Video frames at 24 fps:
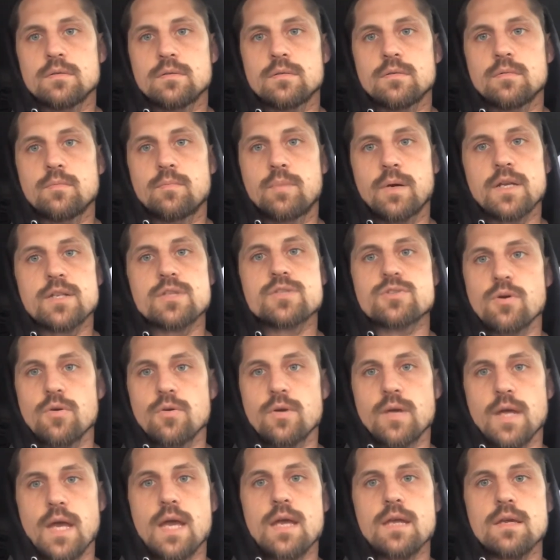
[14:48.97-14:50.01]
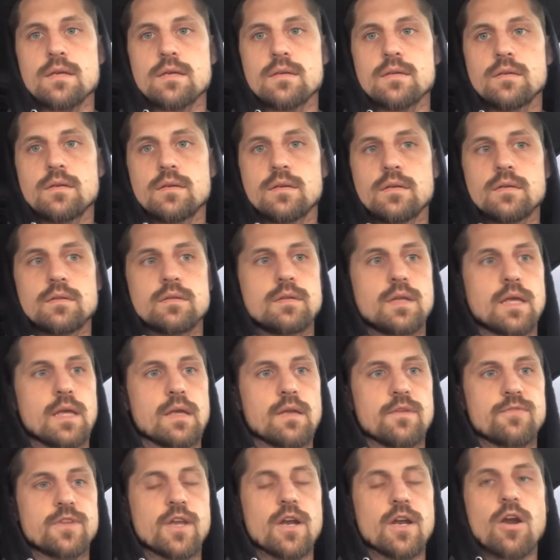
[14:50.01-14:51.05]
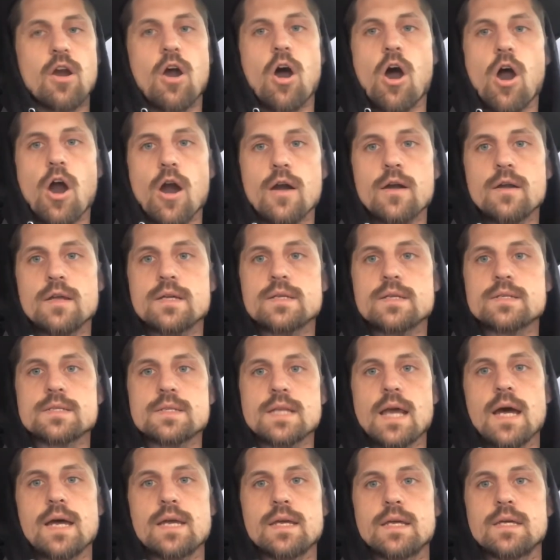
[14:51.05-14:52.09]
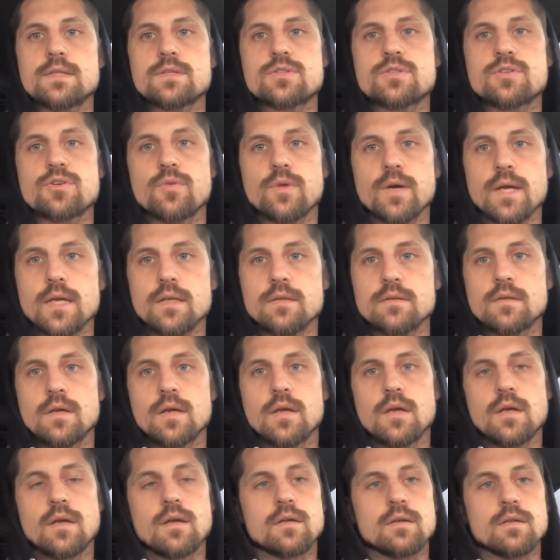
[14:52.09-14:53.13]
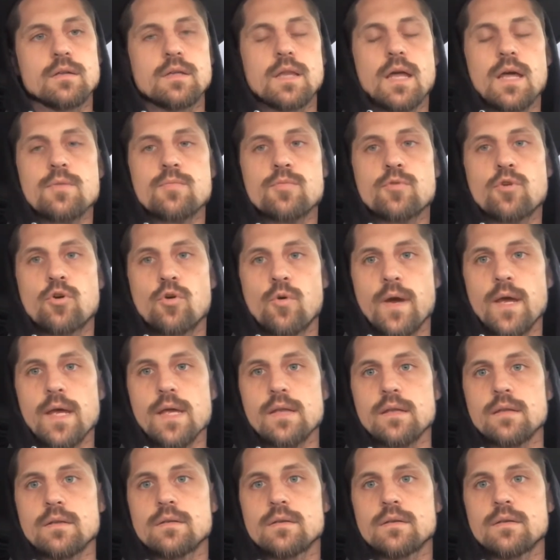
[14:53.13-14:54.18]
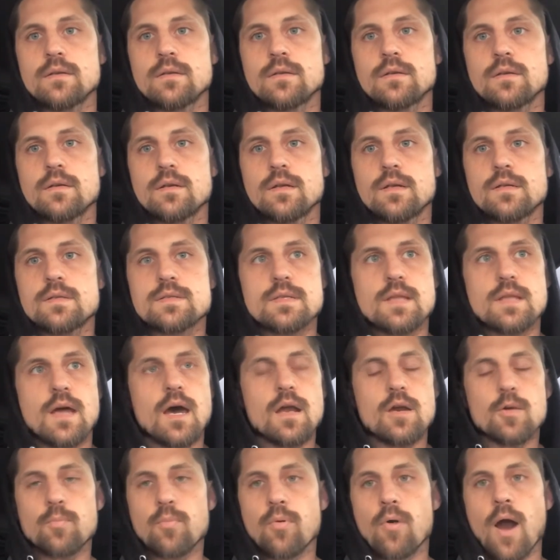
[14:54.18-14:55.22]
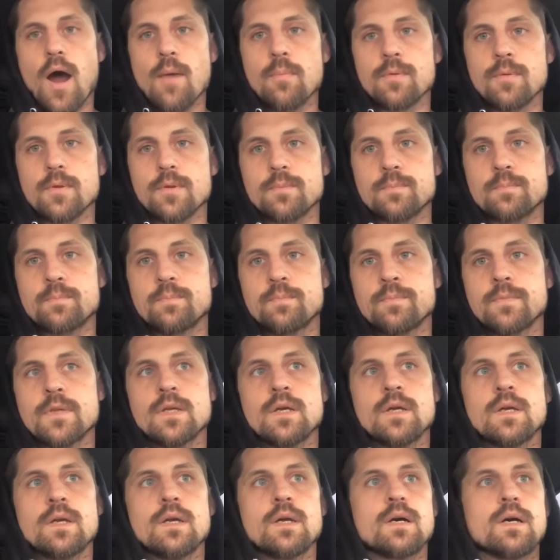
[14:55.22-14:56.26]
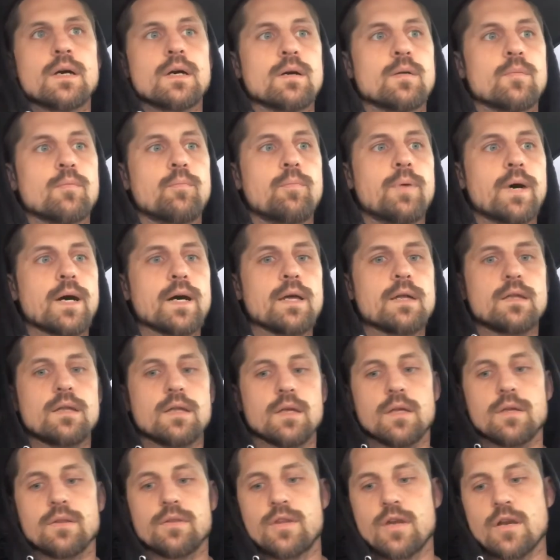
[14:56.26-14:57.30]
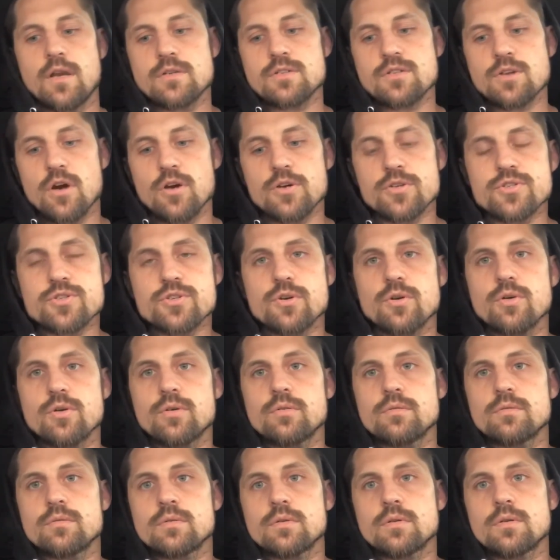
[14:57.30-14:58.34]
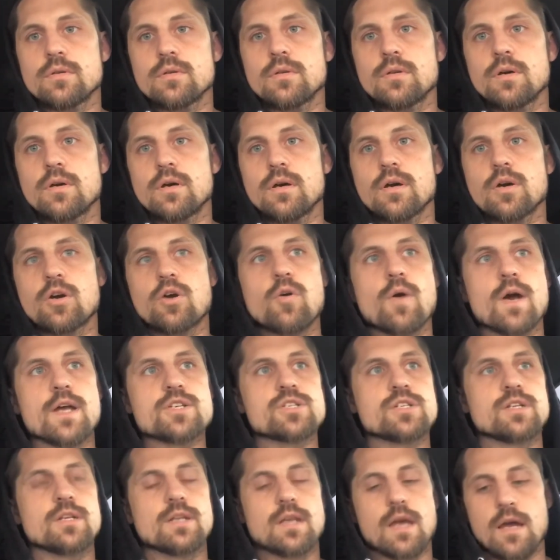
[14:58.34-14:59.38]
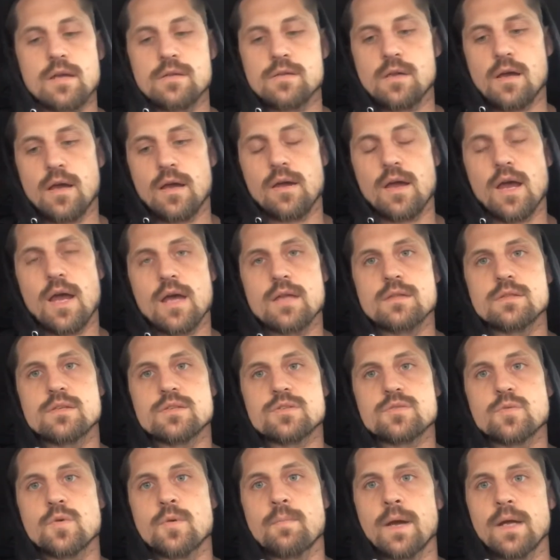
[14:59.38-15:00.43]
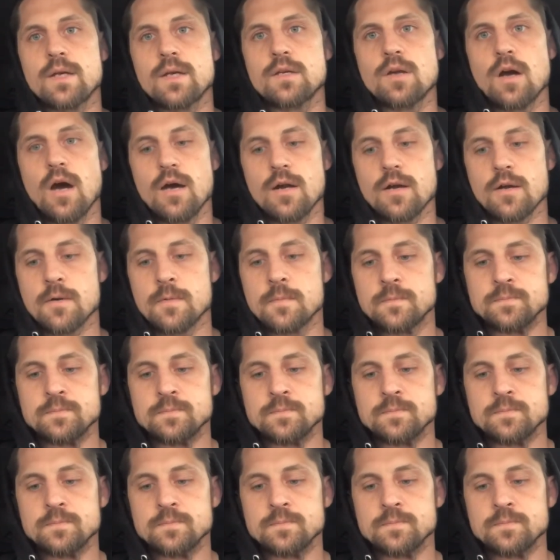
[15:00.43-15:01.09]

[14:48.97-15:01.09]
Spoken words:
But it's okay. If their heart is not into it, let them quit. It's not a problem. But there's also a question. I had this with my daughter.